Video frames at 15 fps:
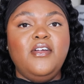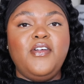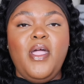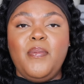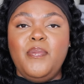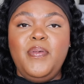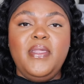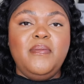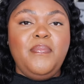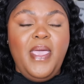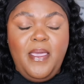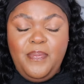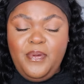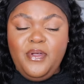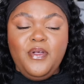Grab a pen and
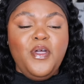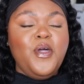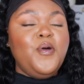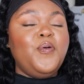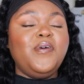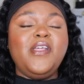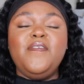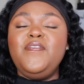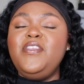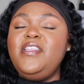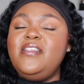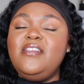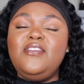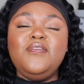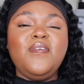paper, whatever you
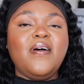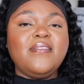need to do,